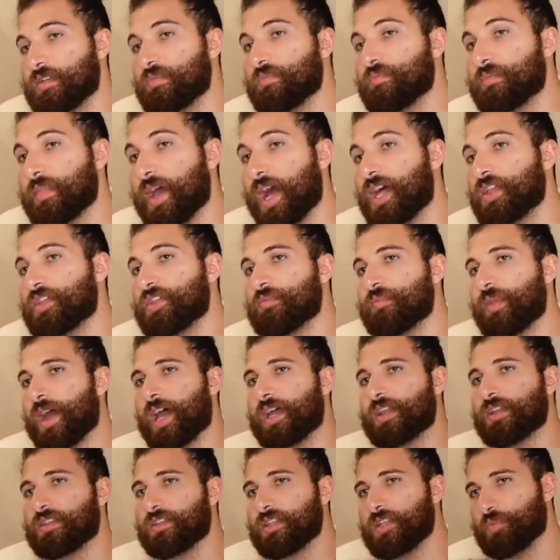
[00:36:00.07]
a
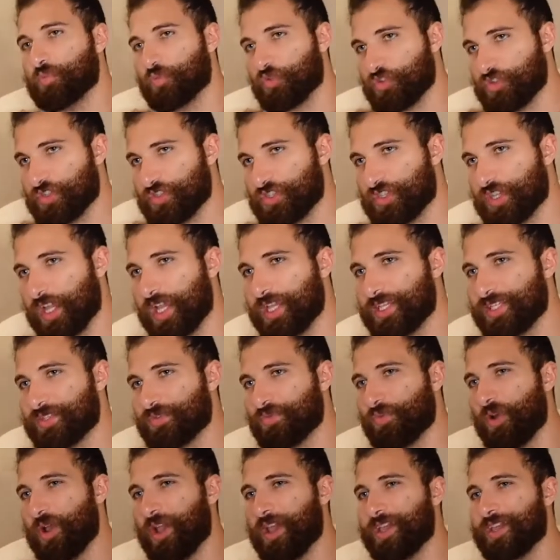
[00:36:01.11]
mathematically precise
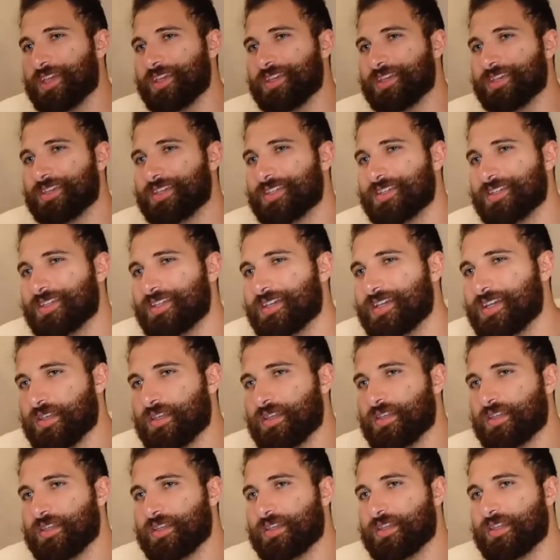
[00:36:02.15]
way,
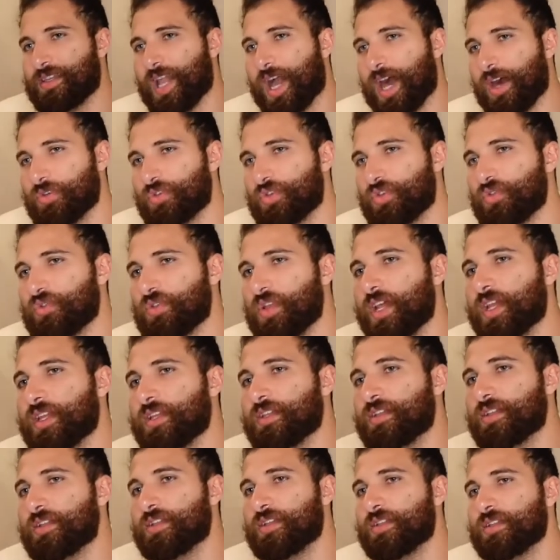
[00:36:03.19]

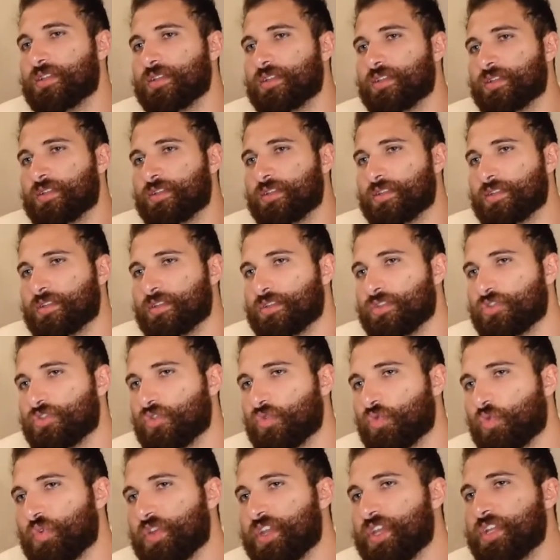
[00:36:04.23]
calculated
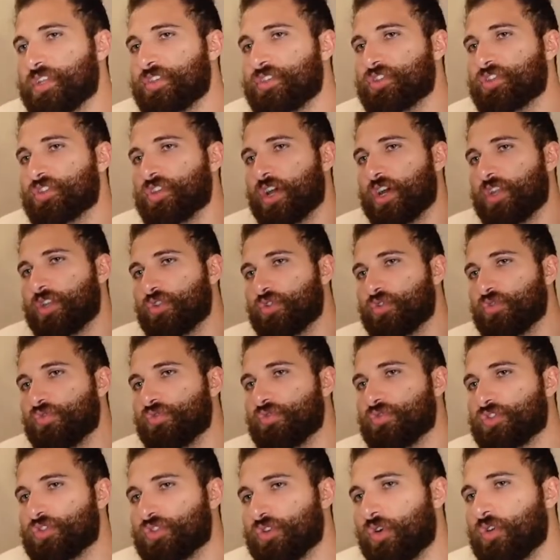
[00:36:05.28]
to reach a
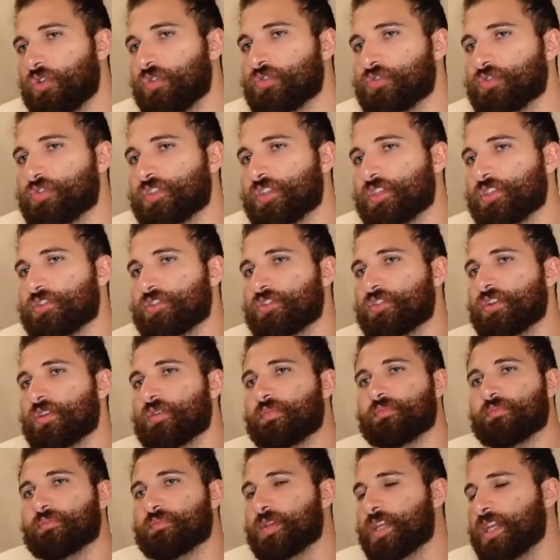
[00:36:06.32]
new solar
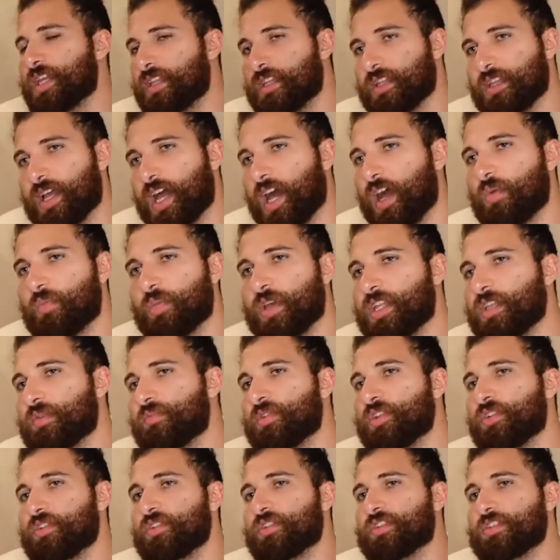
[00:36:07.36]
system in how many
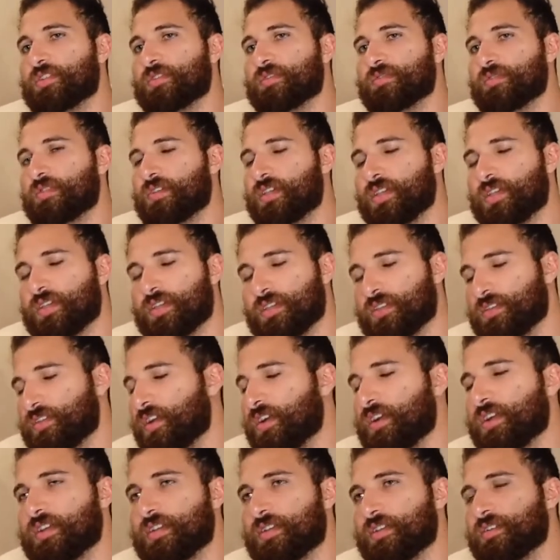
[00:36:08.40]
millions
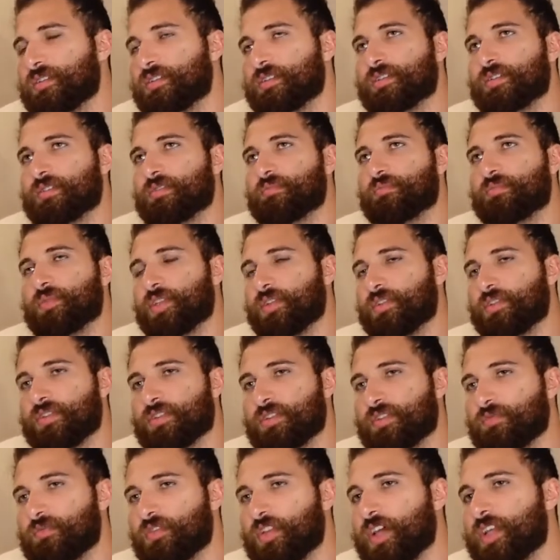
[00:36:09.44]

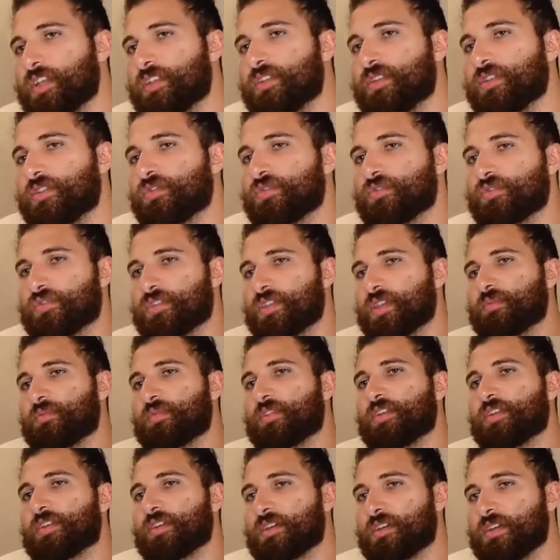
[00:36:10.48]
of light years or
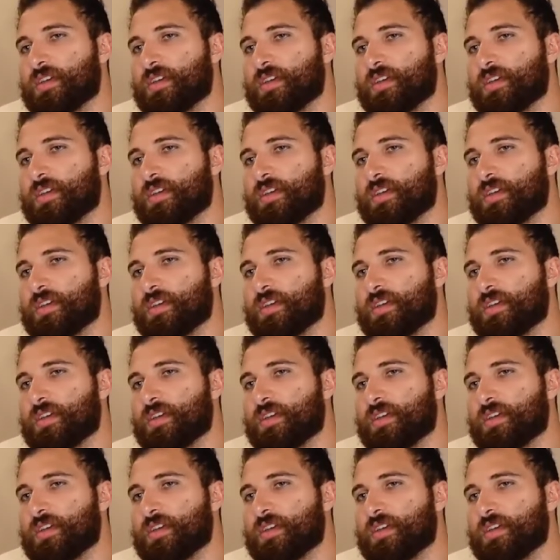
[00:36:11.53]
something.